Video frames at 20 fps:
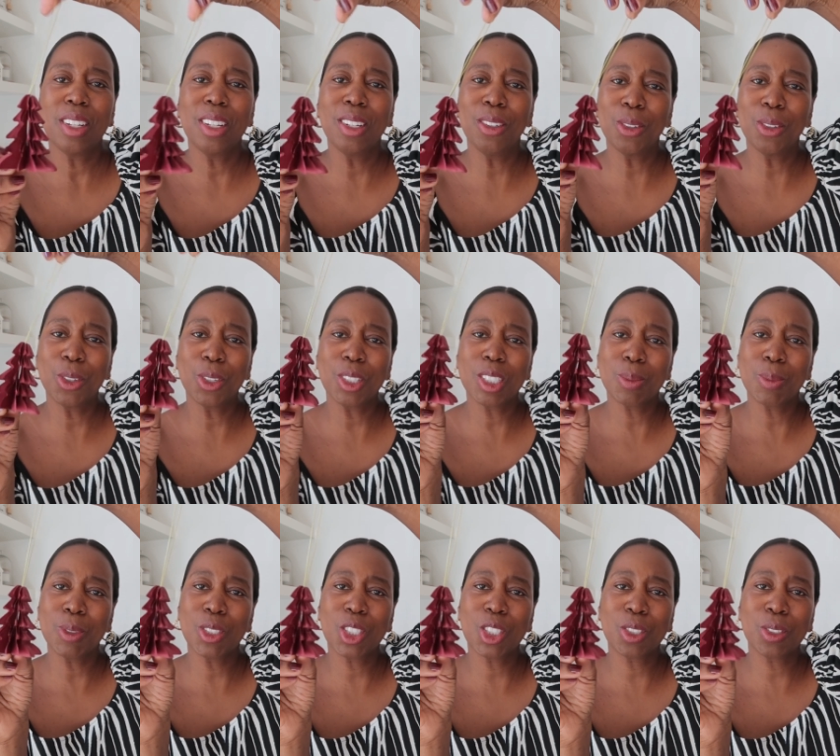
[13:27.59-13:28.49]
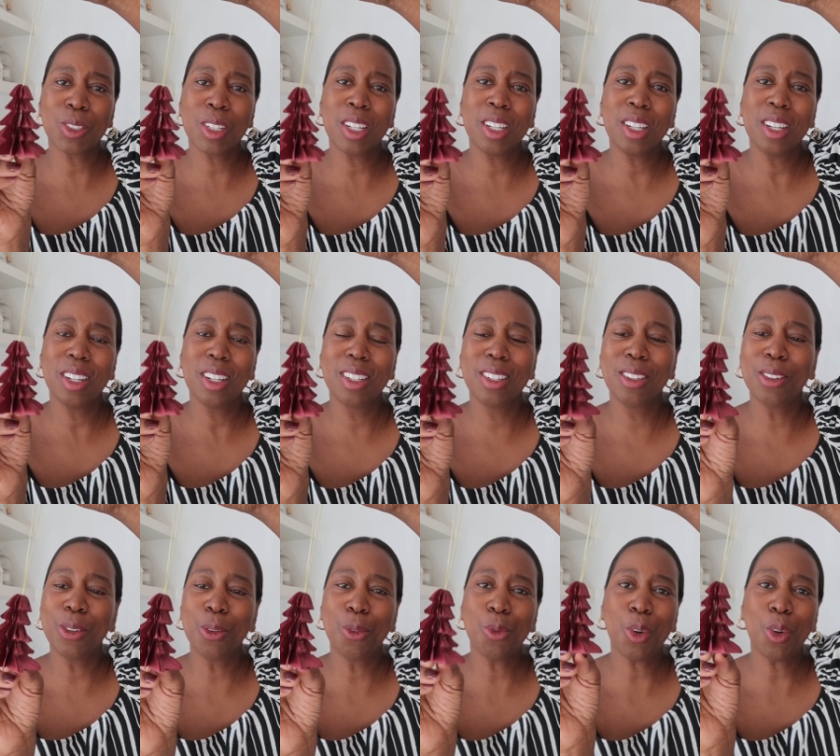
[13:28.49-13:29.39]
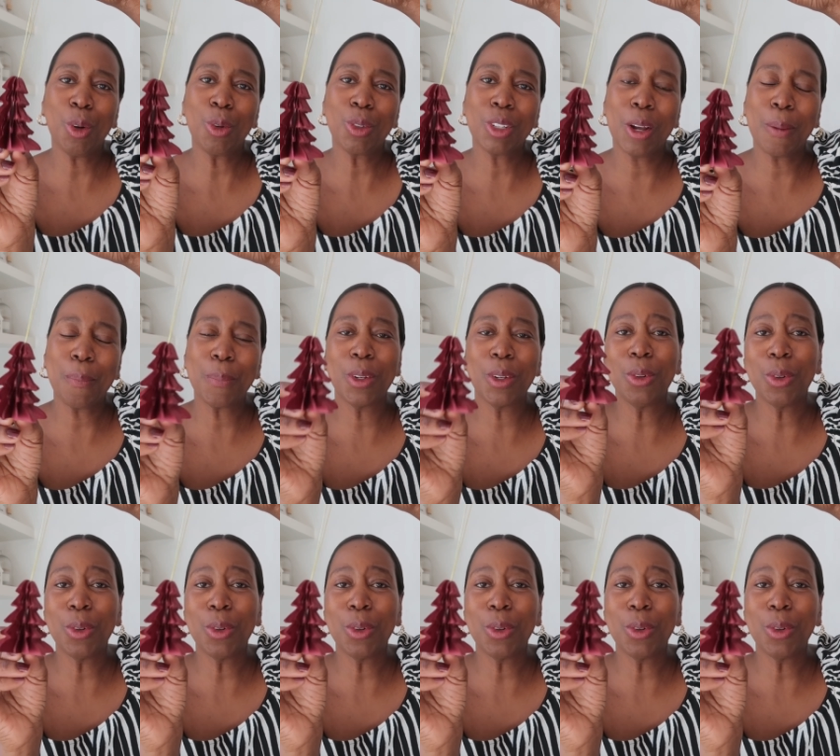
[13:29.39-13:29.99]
little Christmas tree, little fold up,